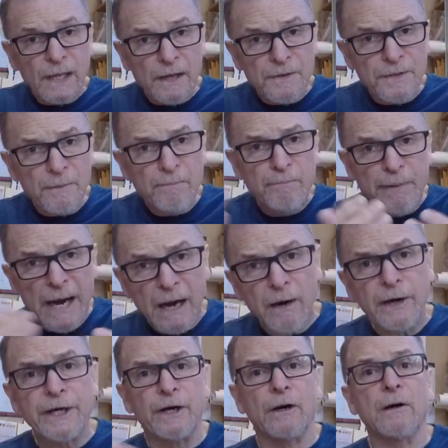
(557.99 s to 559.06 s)
the
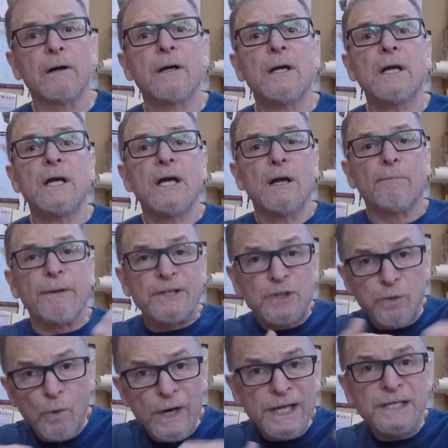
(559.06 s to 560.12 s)
barrier
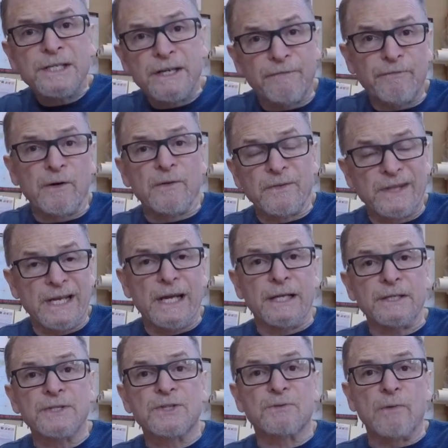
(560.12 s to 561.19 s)
between different
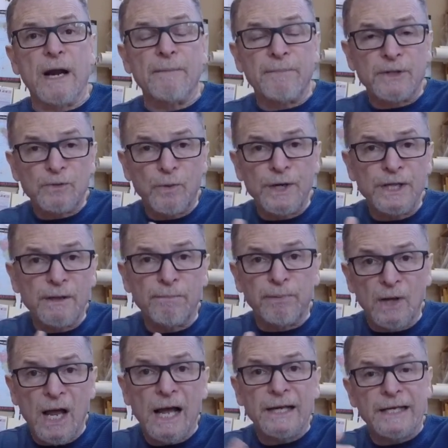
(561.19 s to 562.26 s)
things, right? Between the
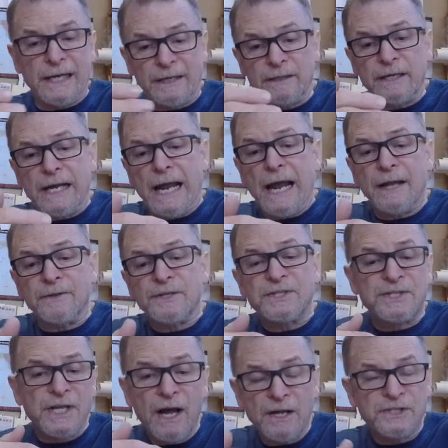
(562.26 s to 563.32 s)
blood and, and the
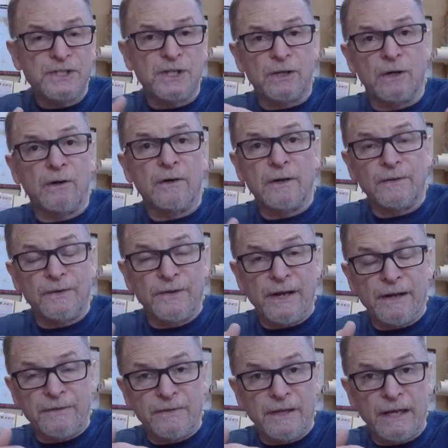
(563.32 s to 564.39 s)
cells that are,
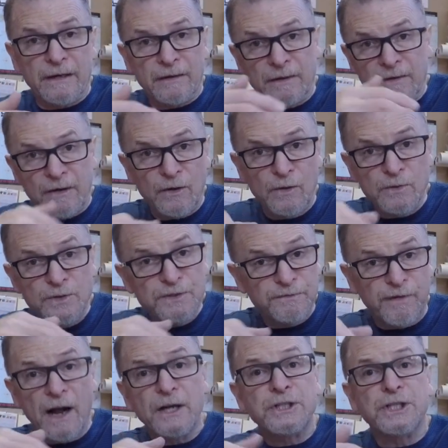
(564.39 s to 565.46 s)
that, that whose
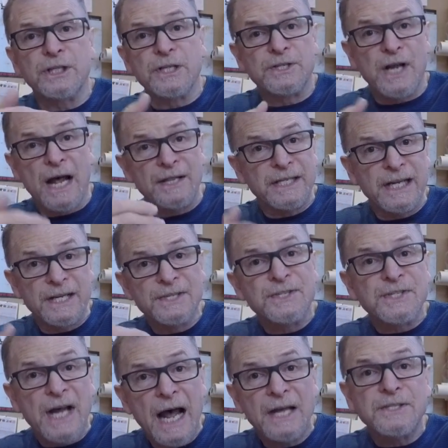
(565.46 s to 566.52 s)
function is on the
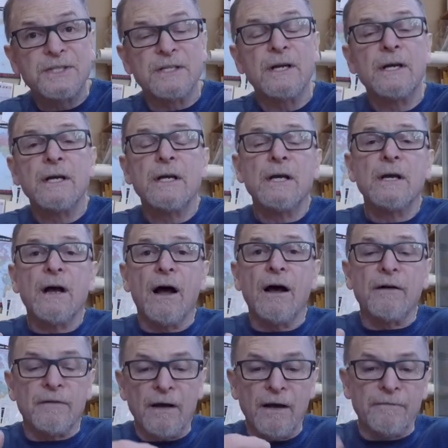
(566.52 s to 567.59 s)
insides
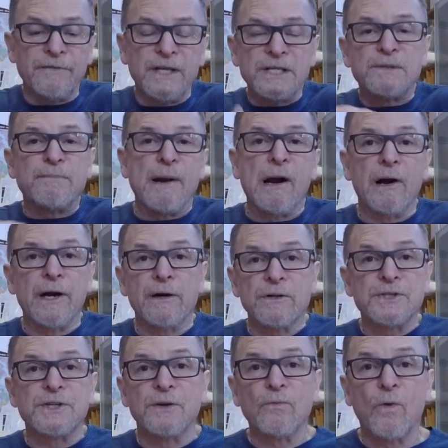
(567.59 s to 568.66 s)
of, of these
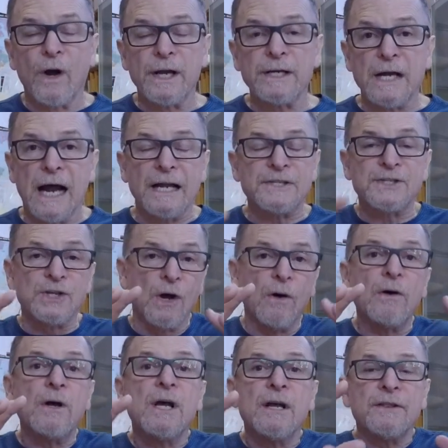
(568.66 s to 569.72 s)
barriers and whatnot.
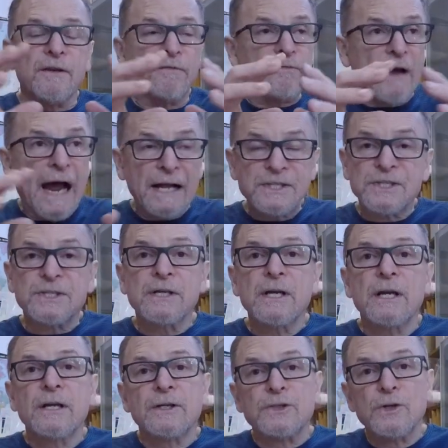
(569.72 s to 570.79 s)
So the fats
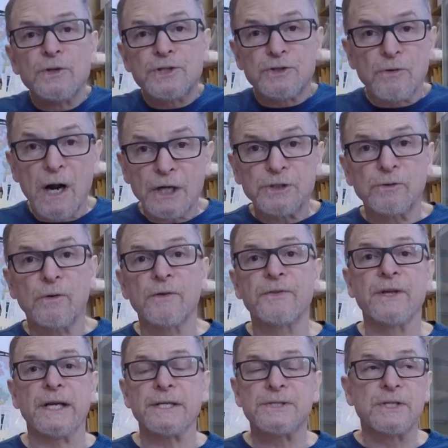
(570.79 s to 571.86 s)
do structural
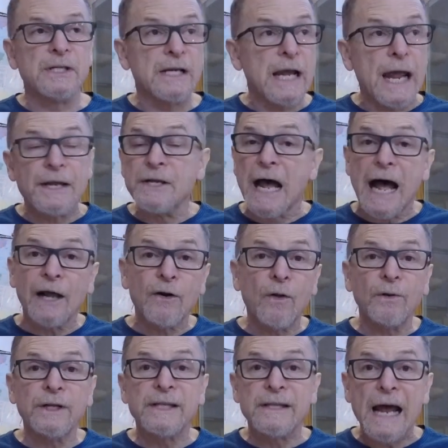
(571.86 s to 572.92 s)
things. And, and not
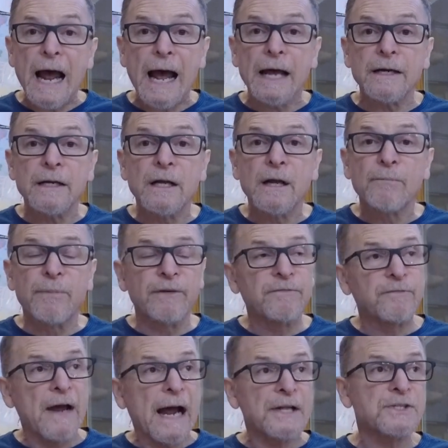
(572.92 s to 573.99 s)
only that, but
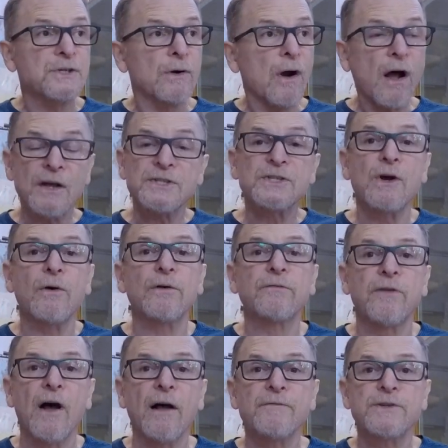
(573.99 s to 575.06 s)
fats are also
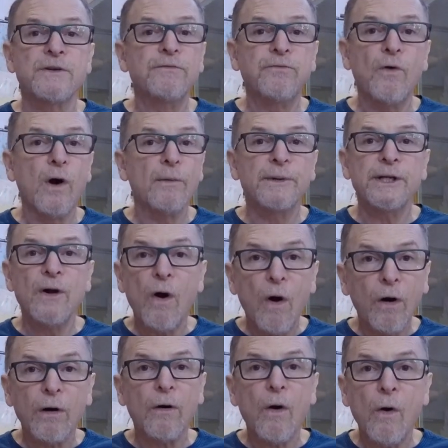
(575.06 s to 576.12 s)
involved in forming
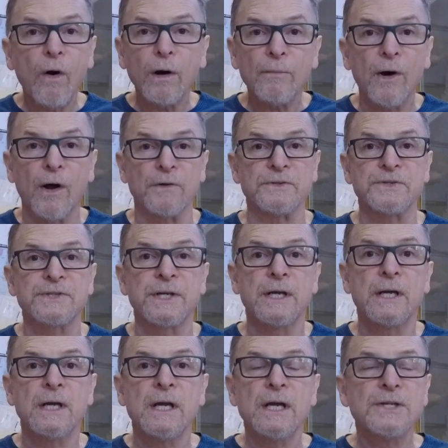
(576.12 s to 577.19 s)
hor hormones.
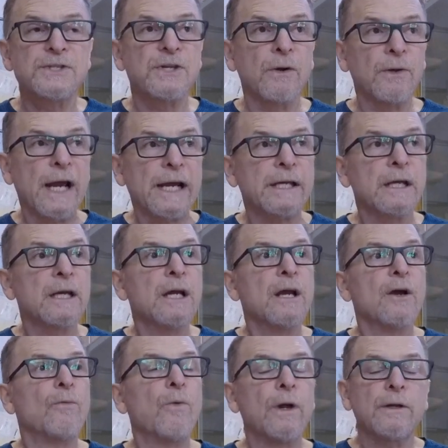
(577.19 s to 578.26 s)
So like,
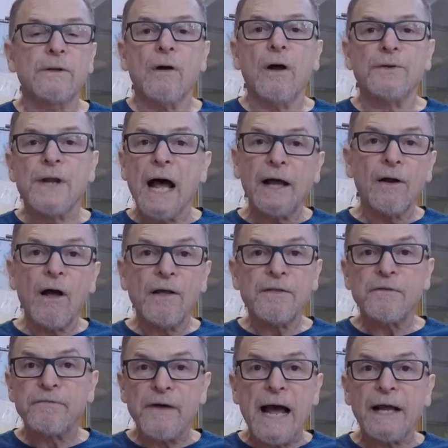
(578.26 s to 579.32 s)
What, not all
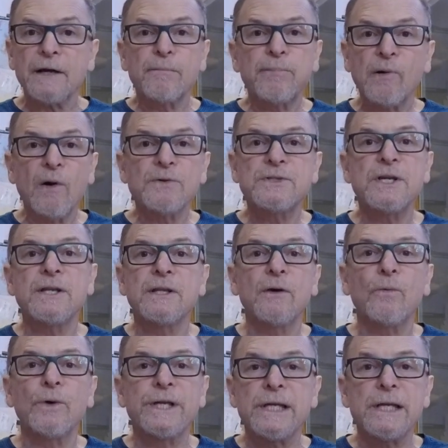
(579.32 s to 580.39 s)
the fat and protein
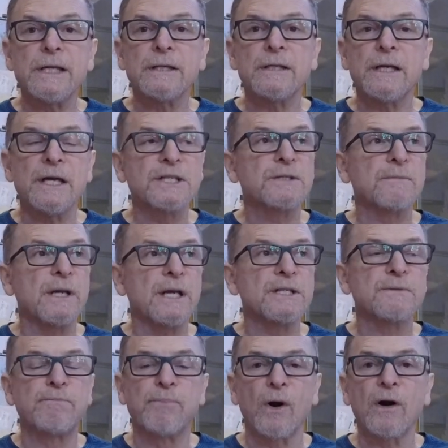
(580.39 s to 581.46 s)
that we eat is, is
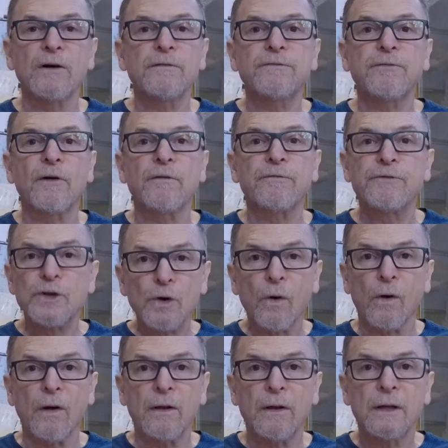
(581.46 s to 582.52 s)
burned for
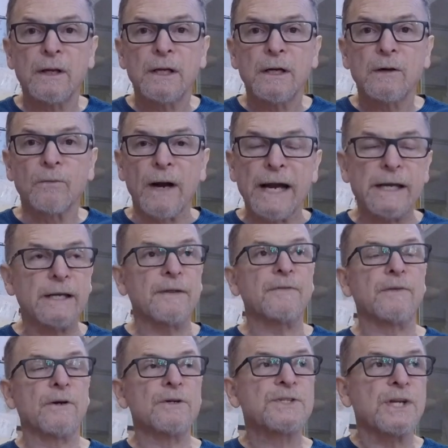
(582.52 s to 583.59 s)
fuel, right?
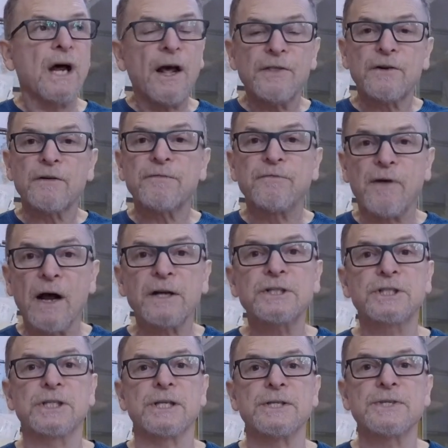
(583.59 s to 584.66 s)
There's other
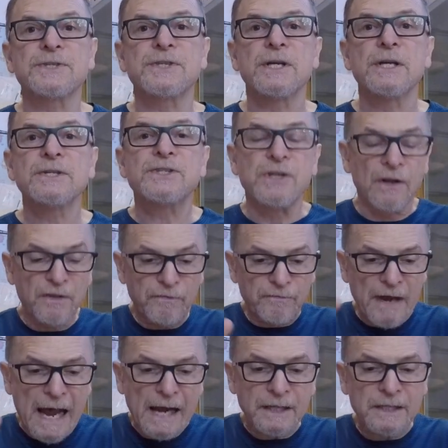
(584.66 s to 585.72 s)
functions. So the
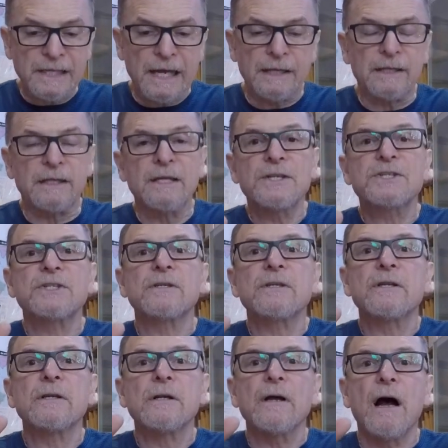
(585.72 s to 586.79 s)
fact that this
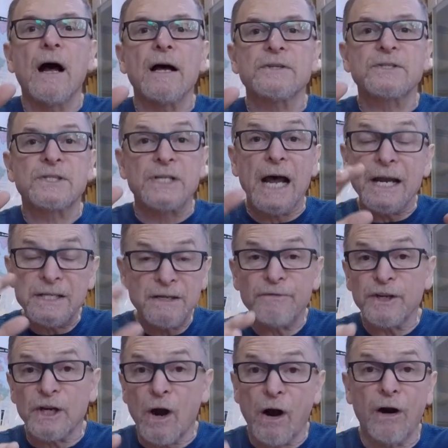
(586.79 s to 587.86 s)
uh,
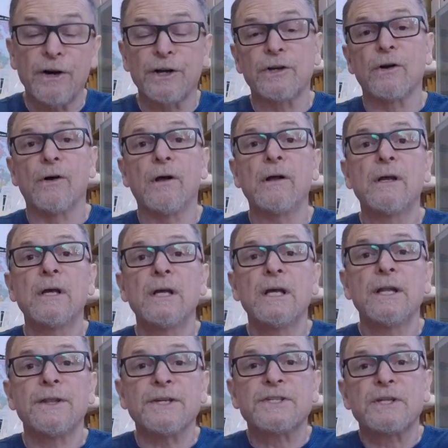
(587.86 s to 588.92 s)
scientific article
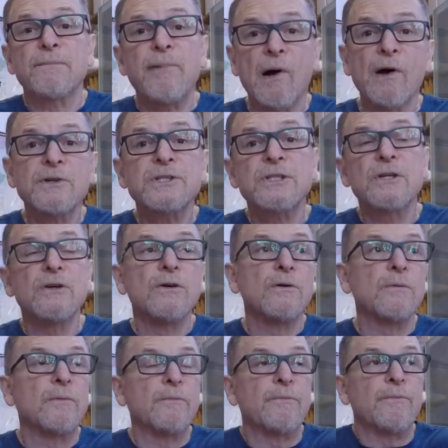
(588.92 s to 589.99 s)
that's supposed
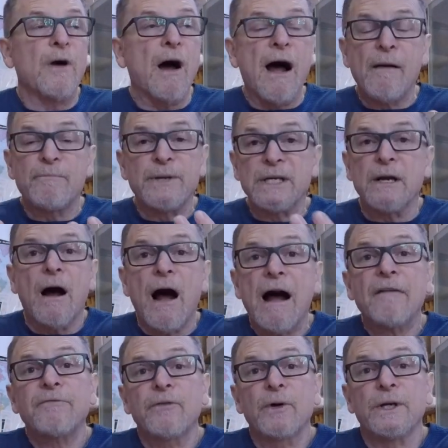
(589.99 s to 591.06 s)
to be
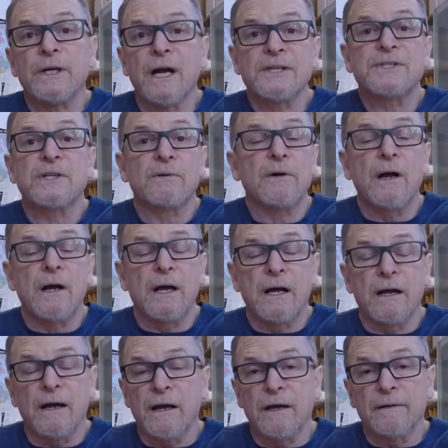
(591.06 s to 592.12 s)
offering us a,
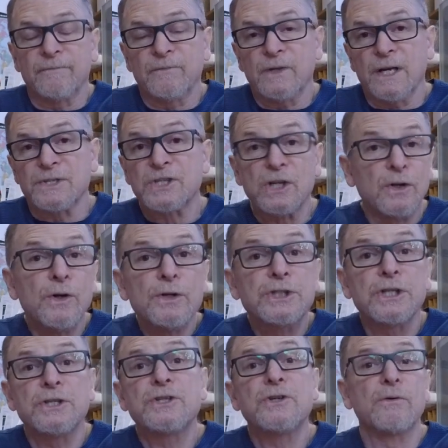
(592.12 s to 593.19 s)
a, a
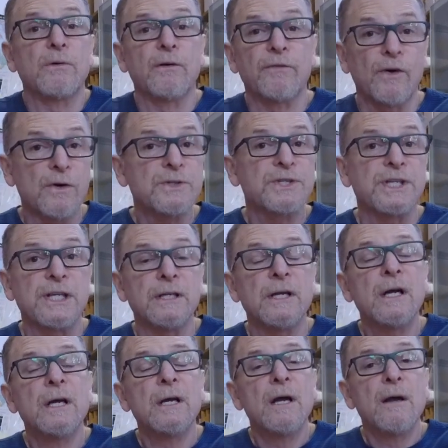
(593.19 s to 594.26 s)
solution to reversing
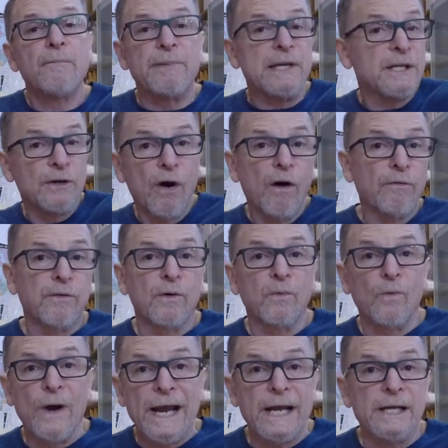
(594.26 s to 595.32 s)
being
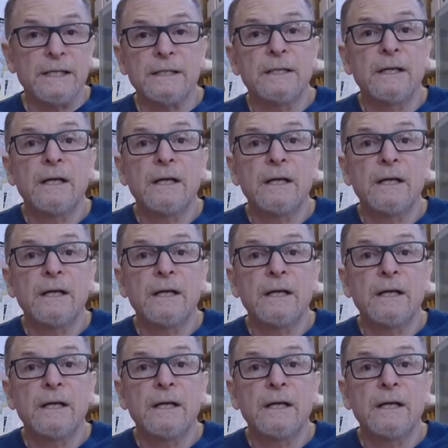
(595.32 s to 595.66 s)
overweight,